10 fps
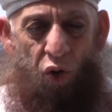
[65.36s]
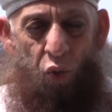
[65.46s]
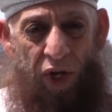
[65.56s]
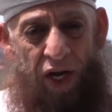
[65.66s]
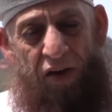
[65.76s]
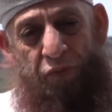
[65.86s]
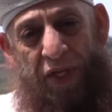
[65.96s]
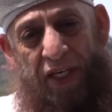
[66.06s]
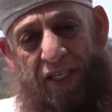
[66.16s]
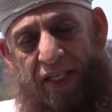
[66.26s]
We have
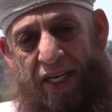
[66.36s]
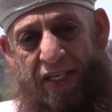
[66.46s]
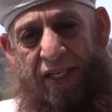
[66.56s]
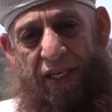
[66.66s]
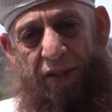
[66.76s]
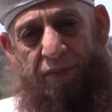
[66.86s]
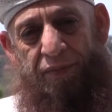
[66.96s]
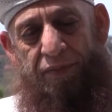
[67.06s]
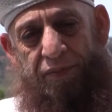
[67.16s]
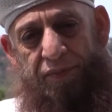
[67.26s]
been discussing
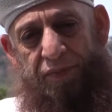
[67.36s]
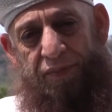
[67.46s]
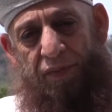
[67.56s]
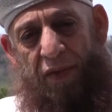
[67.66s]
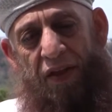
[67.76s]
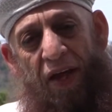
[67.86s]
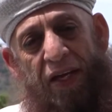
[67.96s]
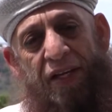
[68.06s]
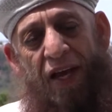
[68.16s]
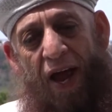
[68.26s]
the
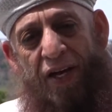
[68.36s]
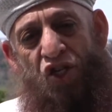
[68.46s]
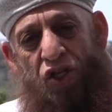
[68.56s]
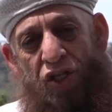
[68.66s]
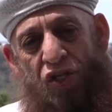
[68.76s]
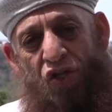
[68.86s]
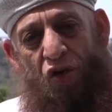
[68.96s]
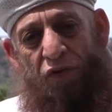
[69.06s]
interactions